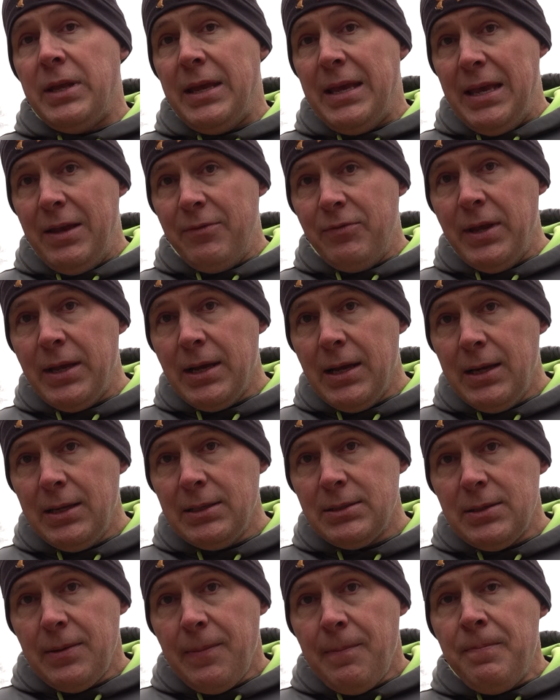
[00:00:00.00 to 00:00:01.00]
the evening
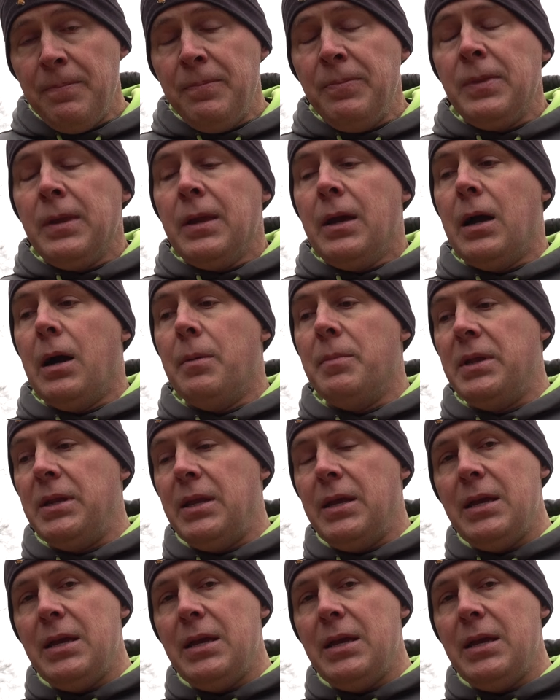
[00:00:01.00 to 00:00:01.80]
hunt, in the